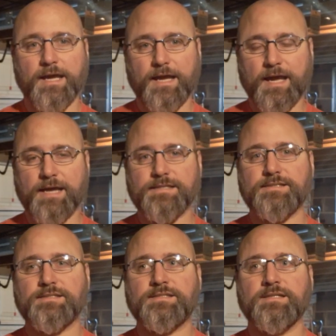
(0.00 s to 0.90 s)

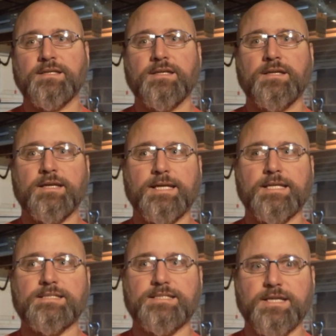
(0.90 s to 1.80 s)
as it
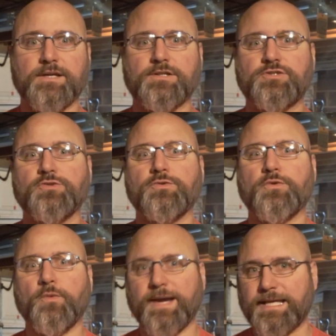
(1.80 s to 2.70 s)
is geared to the
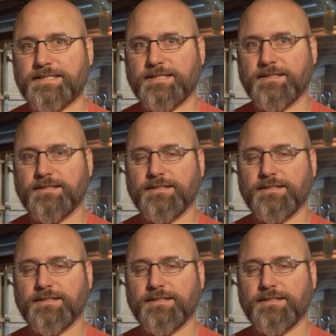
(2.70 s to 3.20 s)
weight.